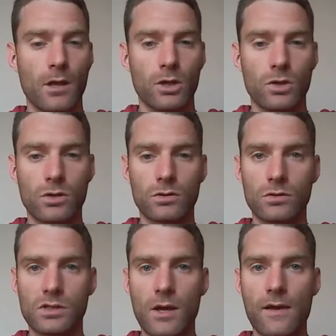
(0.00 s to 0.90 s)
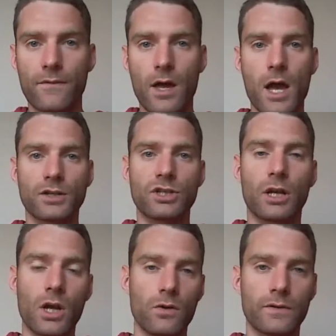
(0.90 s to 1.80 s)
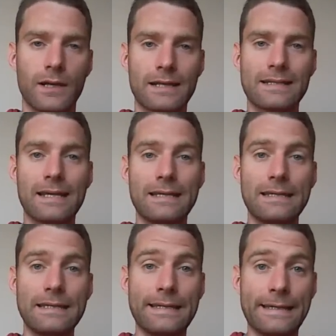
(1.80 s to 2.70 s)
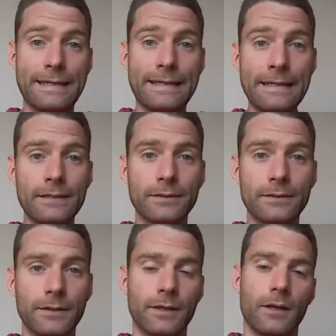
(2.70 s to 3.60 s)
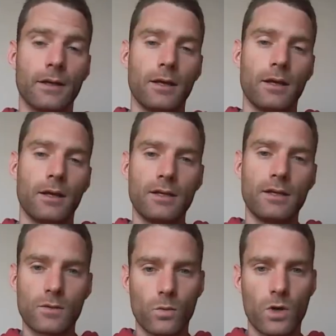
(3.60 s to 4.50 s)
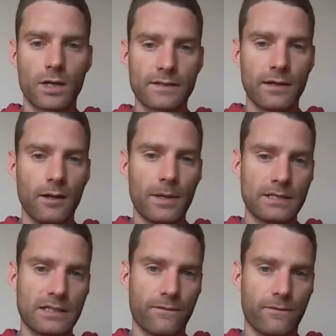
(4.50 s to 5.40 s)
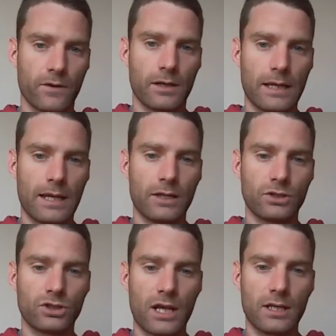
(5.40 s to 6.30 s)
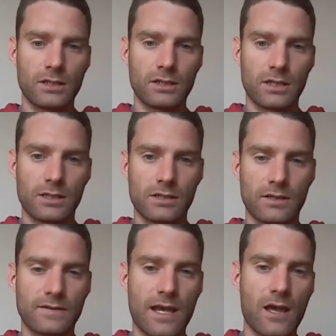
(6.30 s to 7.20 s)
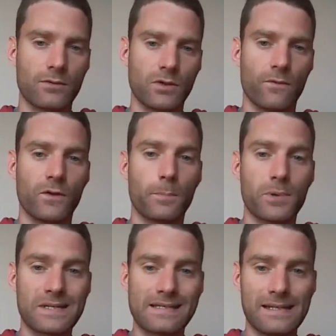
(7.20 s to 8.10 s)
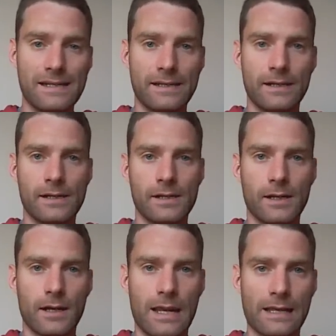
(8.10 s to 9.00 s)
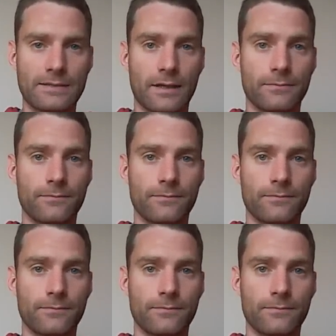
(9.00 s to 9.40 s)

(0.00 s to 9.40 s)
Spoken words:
You can also have a háček over the letter E, This works a little bit differently. It changes the sound of the preceding letter.